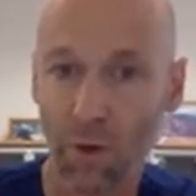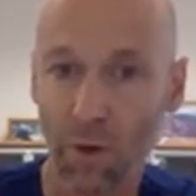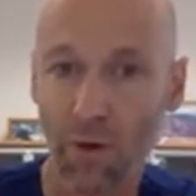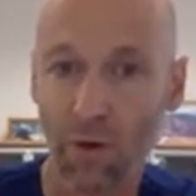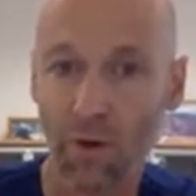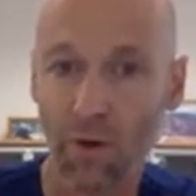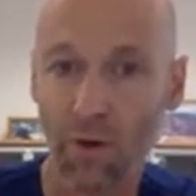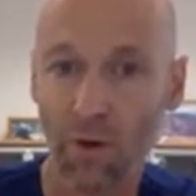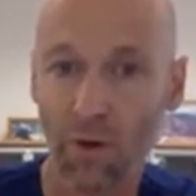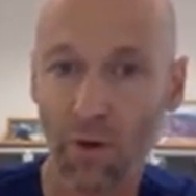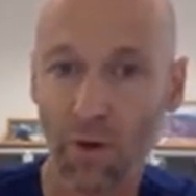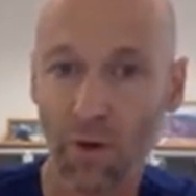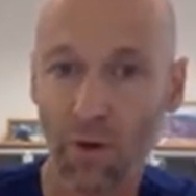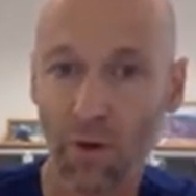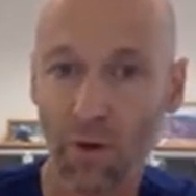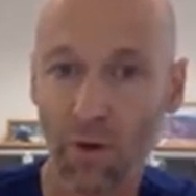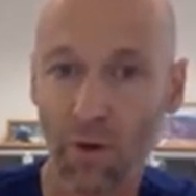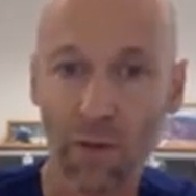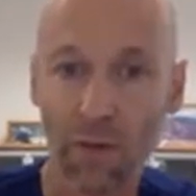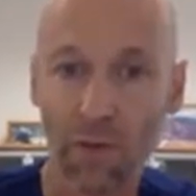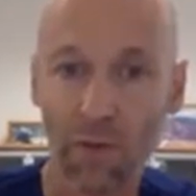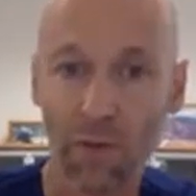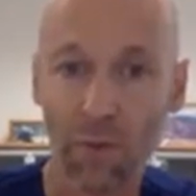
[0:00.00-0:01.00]
mercury.
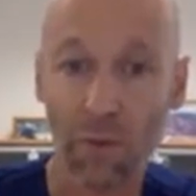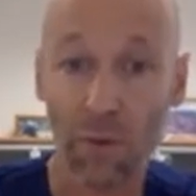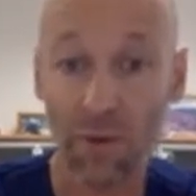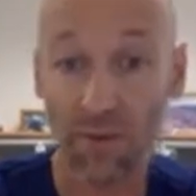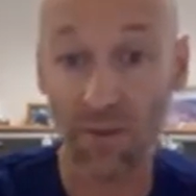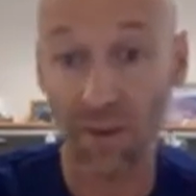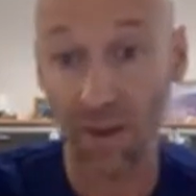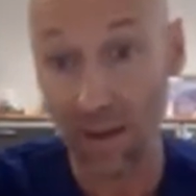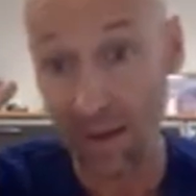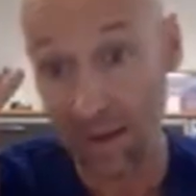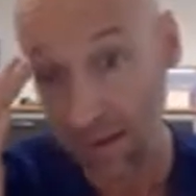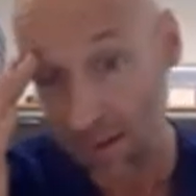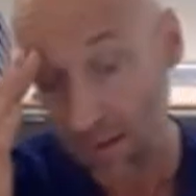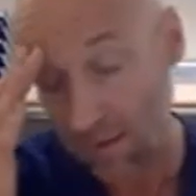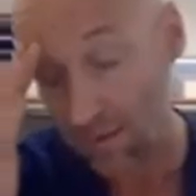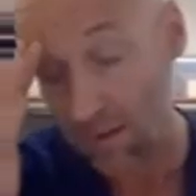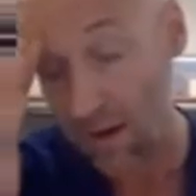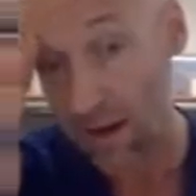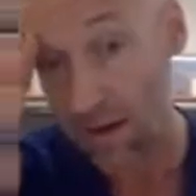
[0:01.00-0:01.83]
Now, if you would take this